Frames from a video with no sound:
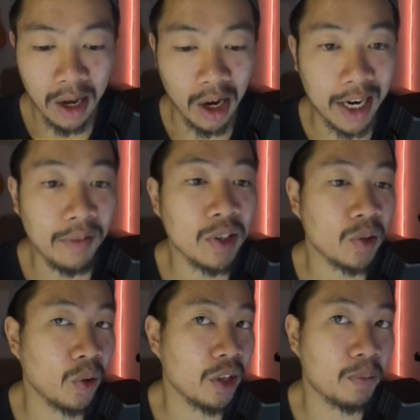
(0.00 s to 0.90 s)
I never
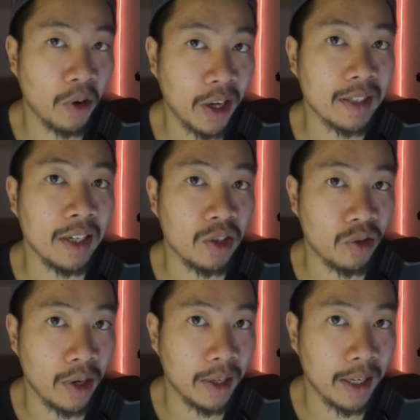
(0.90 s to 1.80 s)
saw this product in
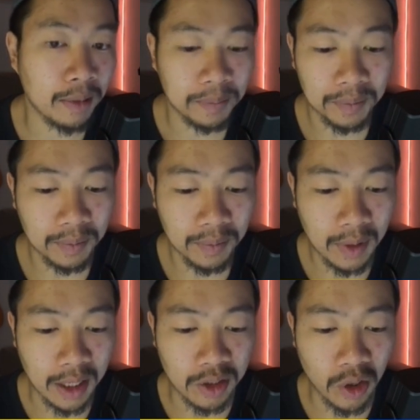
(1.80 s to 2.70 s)
Australia,
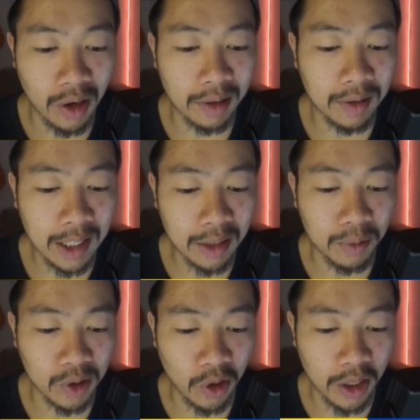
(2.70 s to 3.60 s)
and so I think it
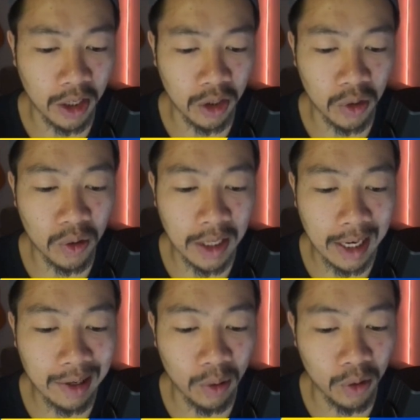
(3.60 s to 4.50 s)
was only a
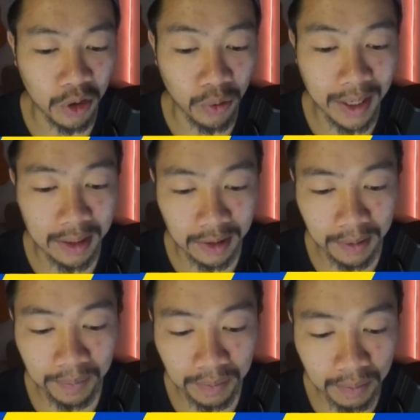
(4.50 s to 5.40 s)
UK or US
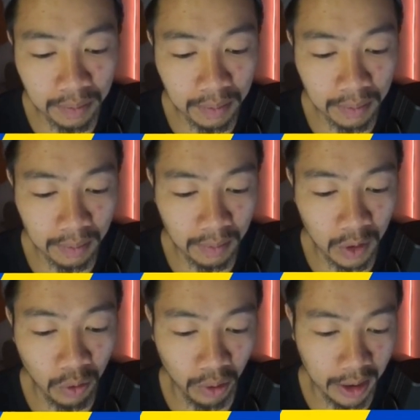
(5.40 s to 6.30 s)

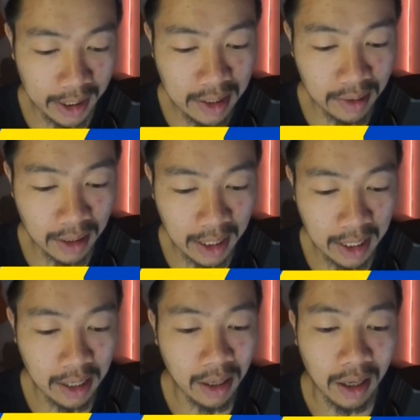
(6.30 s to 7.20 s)
release.
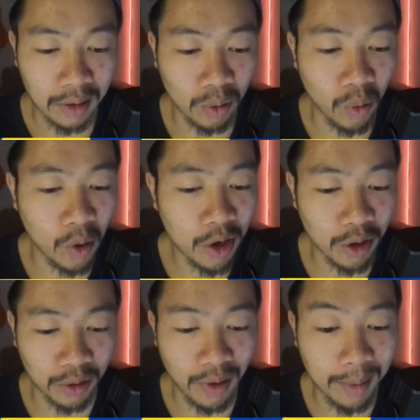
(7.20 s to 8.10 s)
I thought, why
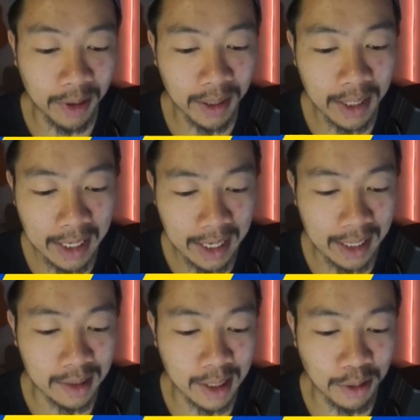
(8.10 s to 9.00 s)
not grab it
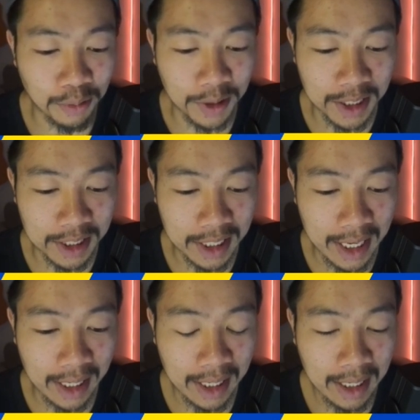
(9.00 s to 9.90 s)
and see if we can
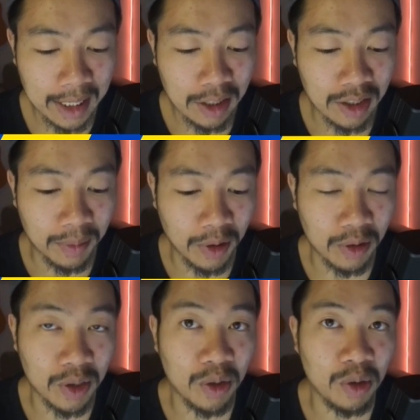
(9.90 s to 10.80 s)
get some of
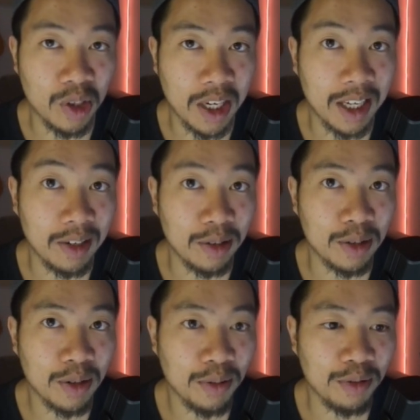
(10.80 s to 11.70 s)
those huge
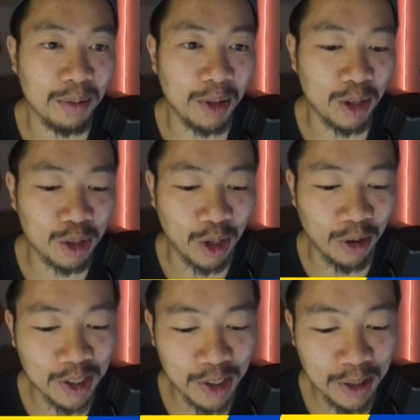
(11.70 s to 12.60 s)
hitters from Lost
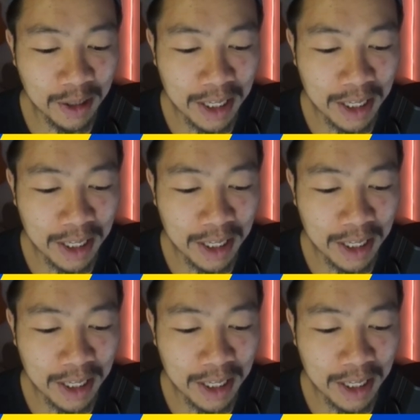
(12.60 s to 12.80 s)
Origin.